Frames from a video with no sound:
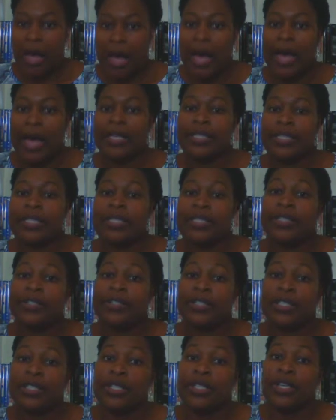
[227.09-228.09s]
I could
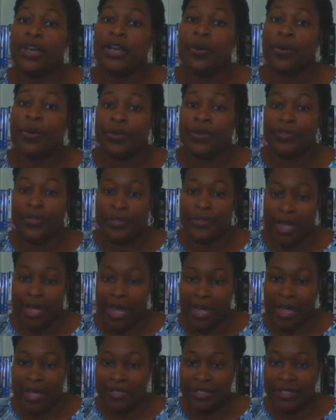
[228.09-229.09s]
seriously go on for
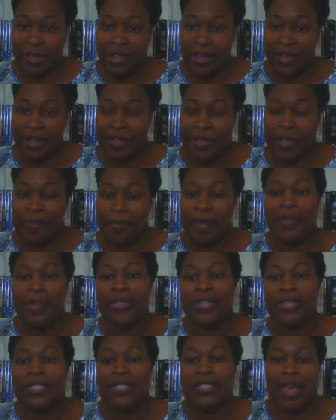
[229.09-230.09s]
days talking
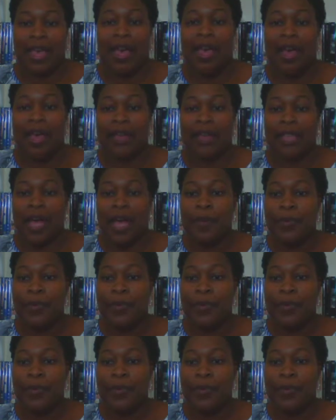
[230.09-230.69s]
about this cast.